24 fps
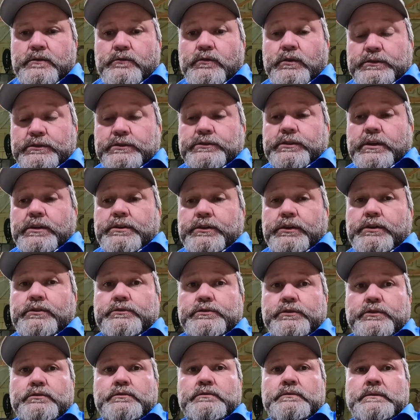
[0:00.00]
which is
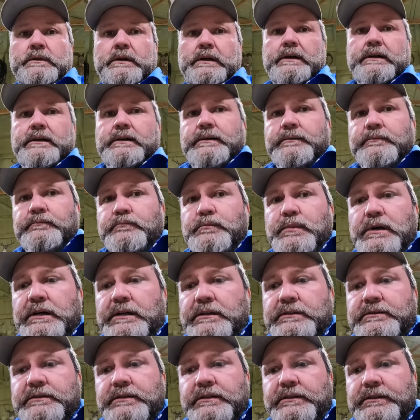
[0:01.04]
unusual, but